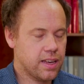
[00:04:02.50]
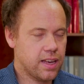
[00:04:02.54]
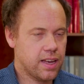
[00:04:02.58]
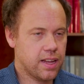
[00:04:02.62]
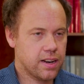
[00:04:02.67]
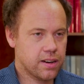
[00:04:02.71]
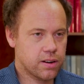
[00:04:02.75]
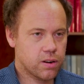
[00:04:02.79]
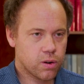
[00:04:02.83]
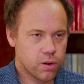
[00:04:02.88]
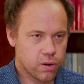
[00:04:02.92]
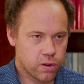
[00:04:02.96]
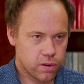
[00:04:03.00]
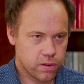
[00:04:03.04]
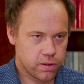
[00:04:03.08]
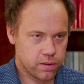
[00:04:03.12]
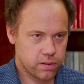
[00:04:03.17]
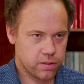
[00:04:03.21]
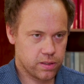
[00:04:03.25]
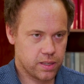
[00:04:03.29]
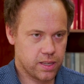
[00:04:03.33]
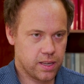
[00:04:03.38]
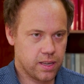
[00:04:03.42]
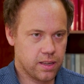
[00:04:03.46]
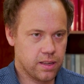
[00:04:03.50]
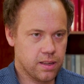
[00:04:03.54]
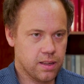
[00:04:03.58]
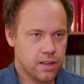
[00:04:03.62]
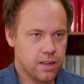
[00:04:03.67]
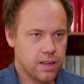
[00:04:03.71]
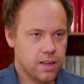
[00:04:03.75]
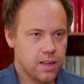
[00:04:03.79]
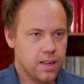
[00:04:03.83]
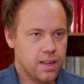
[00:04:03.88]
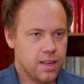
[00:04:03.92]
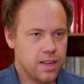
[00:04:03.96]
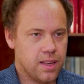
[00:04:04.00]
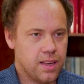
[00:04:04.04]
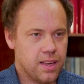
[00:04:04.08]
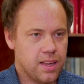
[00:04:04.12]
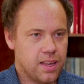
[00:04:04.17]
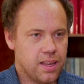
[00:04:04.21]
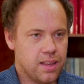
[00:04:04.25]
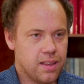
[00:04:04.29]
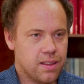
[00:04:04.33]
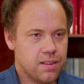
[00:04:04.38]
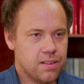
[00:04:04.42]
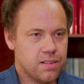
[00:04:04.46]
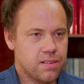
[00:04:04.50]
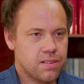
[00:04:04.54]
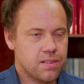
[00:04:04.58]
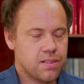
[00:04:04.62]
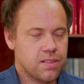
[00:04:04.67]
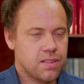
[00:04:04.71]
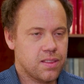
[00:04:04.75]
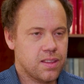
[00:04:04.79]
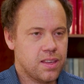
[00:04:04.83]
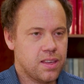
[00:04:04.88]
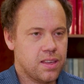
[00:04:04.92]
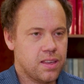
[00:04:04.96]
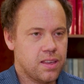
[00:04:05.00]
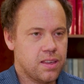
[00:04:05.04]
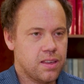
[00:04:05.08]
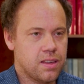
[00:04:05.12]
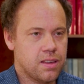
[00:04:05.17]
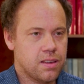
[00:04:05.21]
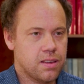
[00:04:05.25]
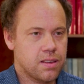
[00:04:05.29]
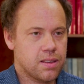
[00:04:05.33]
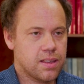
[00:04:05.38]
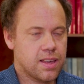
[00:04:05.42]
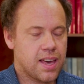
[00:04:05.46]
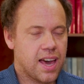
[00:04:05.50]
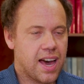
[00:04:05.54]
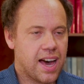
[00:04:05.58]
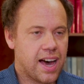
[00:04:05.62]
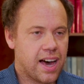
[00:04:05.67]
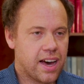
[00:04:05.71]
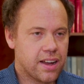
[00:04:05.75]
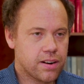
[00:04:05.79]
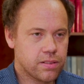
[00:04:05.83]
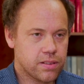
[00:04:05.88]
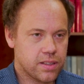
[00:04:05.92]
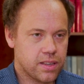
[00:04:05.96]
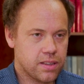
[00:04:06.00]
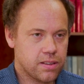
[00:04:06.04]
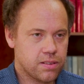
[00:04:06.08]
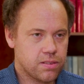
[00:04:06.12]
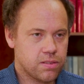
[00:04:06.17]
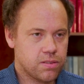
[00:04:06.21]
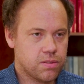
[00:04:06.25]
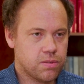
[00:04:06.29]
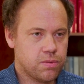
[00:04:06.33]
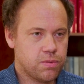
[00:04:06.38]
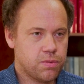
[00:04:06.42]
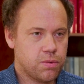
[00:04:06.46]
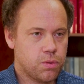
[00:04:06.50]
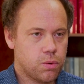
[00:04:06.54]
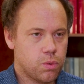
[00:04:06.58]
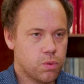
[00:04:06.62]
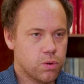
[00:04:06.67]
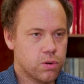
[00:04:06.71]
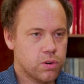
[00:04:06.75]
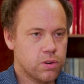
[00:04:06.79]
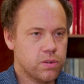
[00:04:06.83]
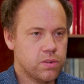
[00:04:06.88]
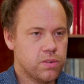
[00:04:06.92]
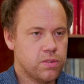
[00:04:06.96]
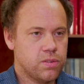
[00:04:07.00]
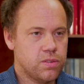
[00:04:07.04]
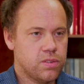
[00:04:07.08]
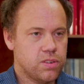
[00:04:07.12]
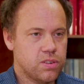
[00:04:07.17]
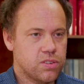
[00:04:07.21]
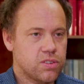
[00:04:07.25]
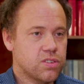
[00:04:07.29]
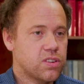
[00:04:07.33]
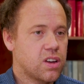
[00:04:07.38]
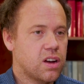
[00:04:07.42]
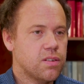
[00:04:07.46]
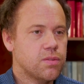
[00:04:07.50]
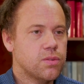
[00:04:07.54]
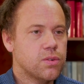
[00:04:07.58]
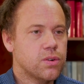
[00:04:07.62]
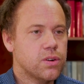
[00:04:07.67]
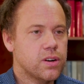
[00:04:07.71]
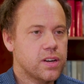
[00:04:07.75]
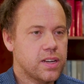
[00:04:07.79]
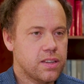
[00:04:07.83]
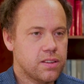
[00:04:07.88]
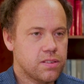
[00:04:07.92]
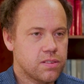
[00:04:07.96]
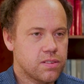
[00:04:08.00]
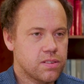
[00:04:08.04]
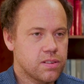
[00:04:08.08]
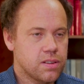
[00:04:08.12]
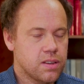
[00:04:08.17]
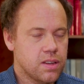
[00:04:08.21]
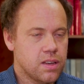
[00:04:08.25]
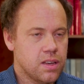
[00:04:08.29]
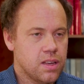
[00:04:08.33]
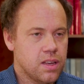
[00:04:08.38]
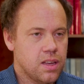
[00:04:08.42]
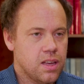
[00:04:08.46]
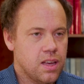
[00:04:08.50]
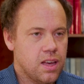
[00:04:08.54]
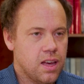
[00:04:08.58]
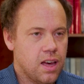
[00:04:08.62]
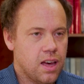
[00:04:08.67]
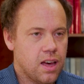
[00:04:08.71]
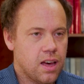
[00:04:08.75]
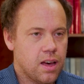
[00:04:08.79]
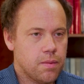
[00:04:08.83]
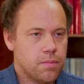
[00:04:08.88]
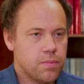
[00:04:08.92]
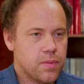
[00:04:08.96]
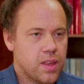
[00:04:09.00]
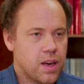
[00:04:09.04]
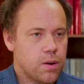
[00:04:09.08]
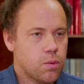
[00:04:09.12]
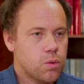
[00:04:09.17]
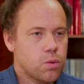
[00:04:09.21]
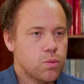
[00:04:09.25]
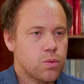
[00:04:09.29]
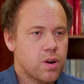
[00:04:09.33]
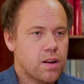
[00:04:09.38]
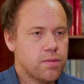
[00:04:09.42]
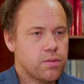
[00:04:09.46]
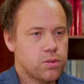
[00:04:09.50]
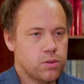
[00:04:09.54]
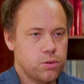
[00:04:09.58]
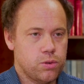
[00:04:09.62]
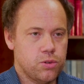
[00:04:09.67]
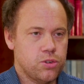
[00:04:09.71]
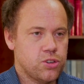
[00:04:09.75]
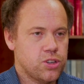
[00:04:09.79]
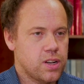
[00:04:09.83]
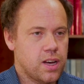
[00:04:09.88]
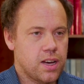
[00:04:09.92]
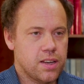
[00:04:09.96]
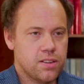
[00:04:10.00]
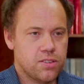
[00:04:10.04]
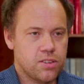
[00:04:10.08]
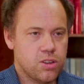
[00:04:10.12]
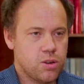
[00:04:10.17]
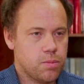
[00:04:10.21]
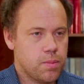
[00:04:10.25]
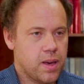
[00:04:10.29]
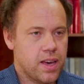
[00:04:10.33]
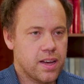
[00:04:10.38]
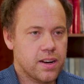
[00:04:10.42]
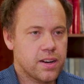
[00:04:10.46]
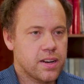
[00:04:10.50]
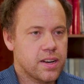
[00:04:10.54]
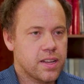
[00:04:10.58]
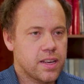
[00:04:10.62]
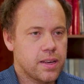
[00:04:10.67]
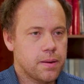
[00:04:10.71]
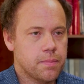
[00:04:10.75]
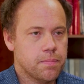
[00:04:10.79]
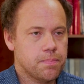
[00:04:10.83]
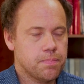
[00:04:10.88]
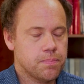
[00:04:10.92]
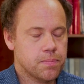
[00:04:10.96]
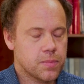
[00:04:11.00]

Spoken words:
and currently is the catalyst for discoveries that will revolutionize humanity.